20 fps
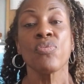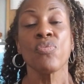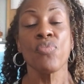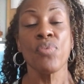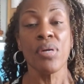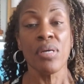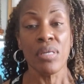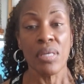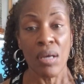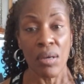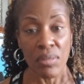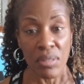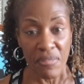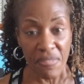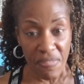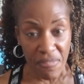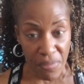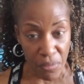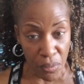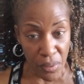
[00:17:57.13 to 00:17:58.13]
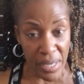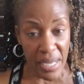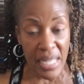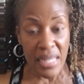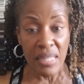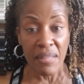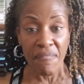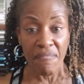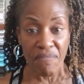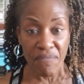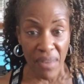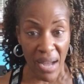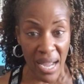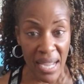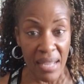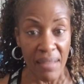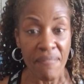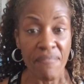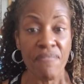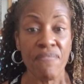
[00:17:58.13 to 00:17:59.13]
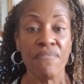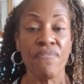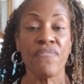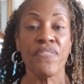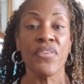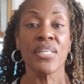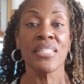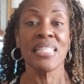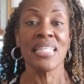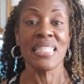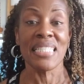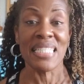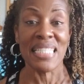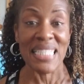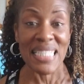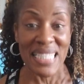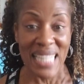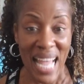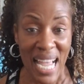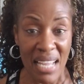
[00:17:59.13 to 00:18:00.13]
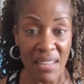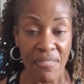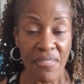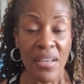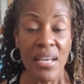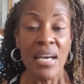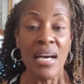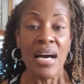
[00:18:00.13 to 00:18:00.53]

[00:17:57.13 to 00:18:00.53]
We're in the fight for the life